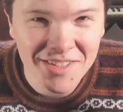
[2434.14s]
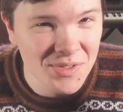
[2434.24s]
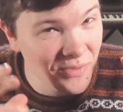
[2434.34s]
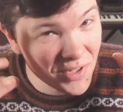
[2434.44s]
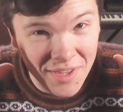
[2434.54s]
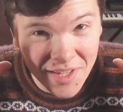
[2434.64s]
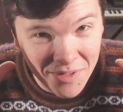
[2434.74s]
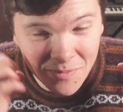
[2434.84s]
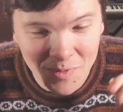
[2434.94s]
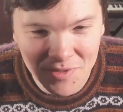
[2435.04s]
So if you had the
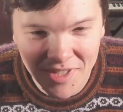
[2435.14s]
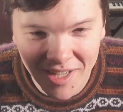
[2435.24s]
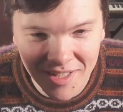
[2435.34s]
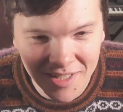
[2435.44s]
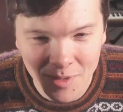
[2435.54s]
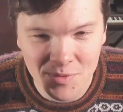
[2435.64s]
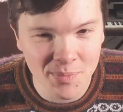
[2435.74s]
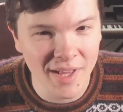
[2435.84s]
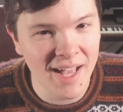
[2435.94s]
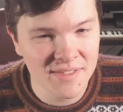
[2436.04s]
headphones on and that was
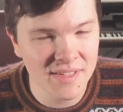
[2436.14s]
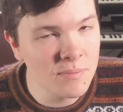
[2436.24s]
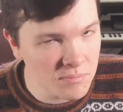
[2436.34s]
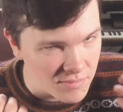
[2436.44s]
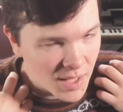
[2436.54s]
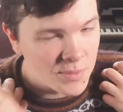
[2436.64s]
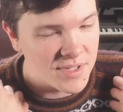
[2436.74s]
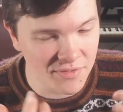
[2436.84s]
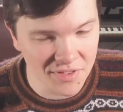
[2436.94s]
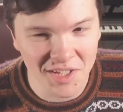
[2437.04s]
blasting, that would
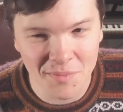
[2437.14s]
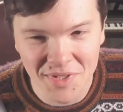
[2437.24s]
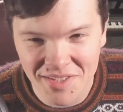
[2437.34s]
definitely get